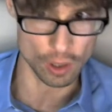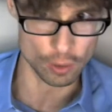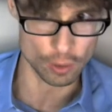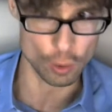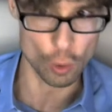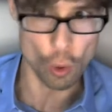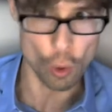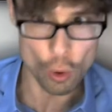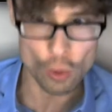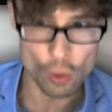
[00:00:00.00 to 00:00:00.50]
the
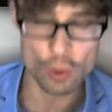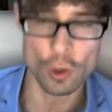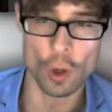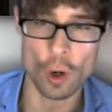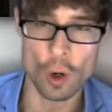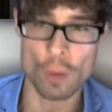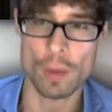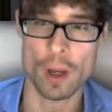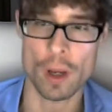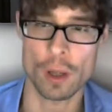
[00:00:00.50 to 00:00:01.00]
long
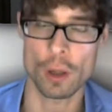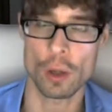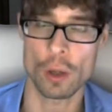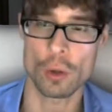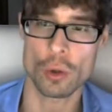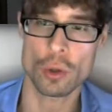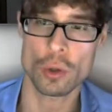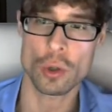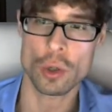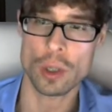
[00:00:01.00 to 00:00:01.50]
term and
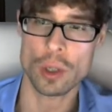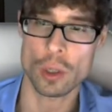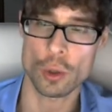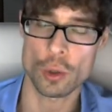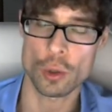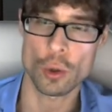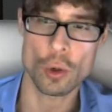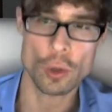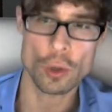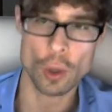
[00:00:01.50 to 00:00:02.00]
not just at the
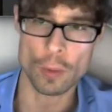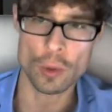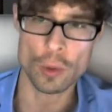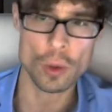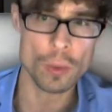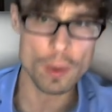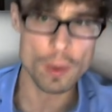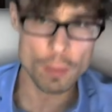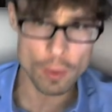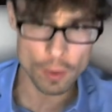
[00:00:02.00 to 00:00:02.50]
short term. So
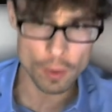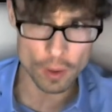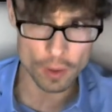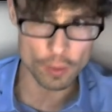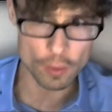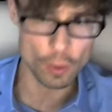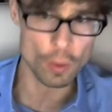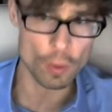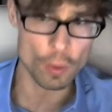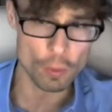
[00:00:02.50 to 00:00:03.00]
we
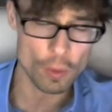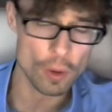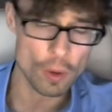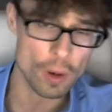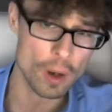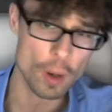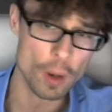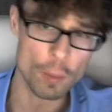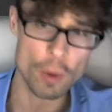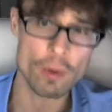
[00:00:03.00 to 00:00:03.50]

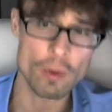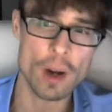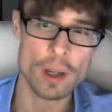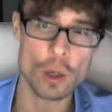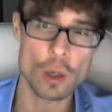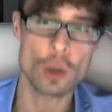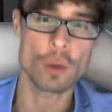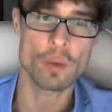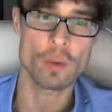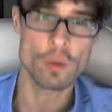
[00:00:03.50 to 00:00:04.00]
provide a
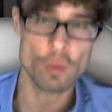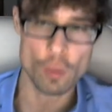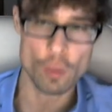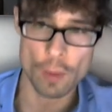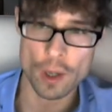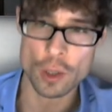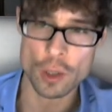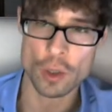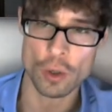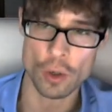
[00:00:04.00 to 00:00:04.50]
lot of
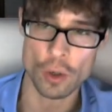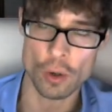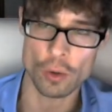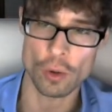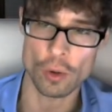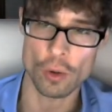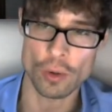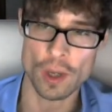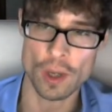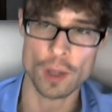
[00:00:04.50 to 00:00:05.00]
information
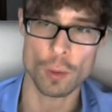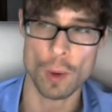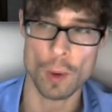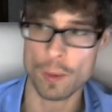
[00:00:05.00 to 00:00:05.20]
on that